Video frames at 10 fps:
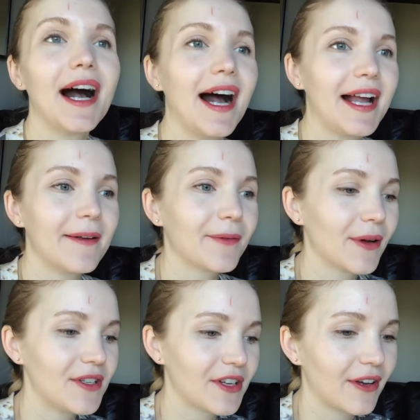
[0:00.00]
I am
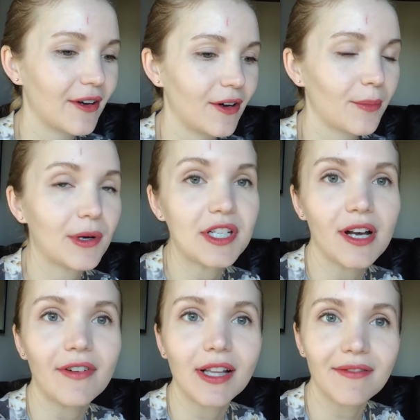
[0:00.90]
going to go print
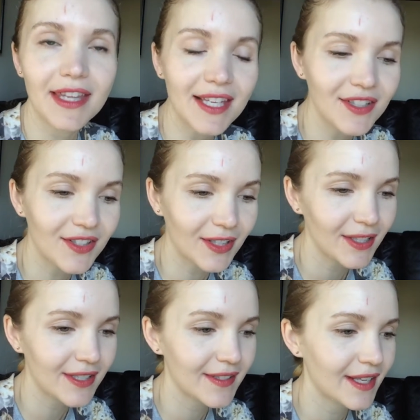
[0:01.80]
off all of the
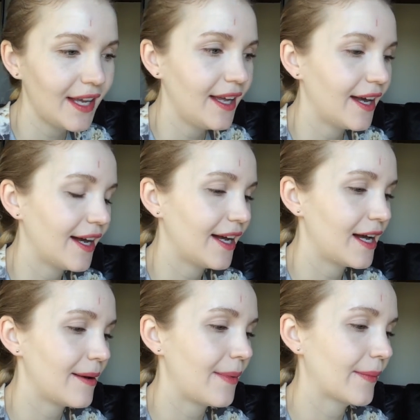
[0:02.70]
inserts.
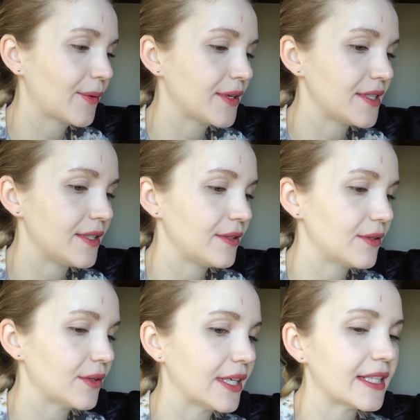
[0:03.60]
I'm going
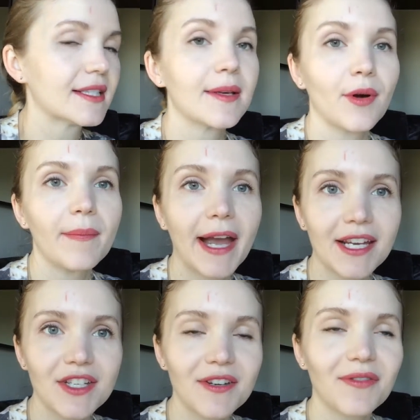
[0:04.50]
to get some more
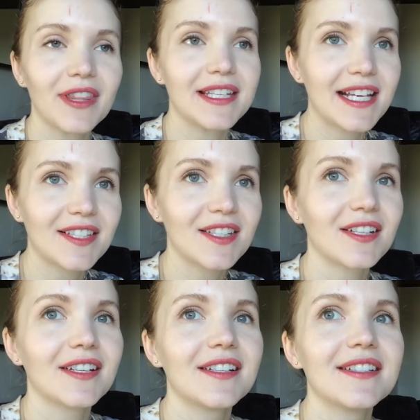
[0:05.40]
packaging for the
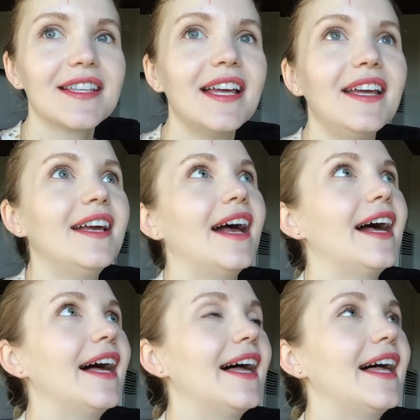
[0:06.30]
testers.
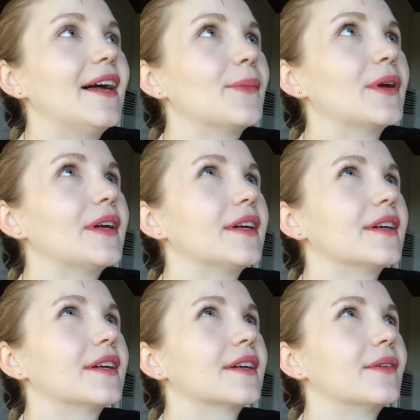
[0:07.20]

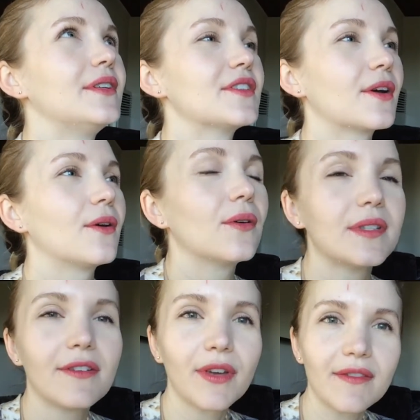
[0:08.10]
We're going to go
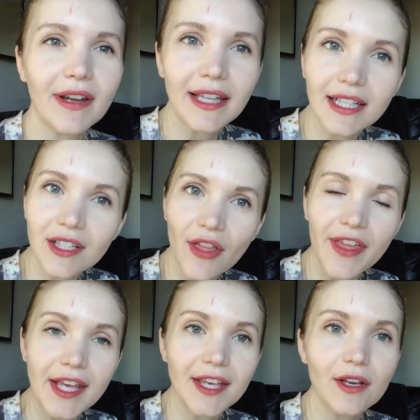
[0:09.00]
see if we can find like little
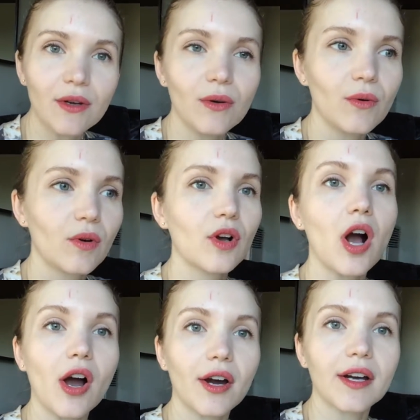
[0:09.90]
thank you
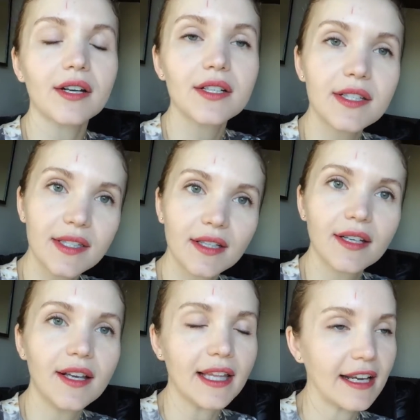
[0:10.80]
cards,
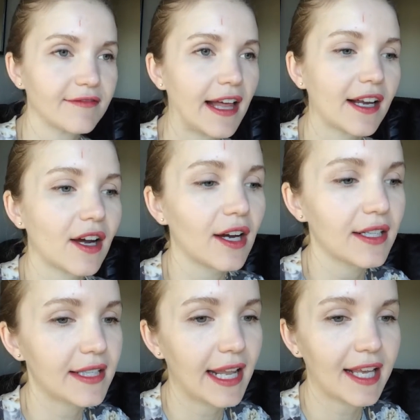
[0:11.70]
like flat
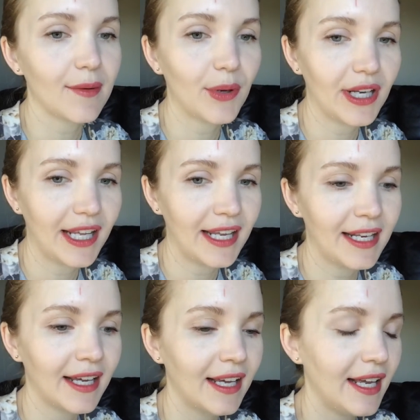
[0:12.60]
cards that I can put in.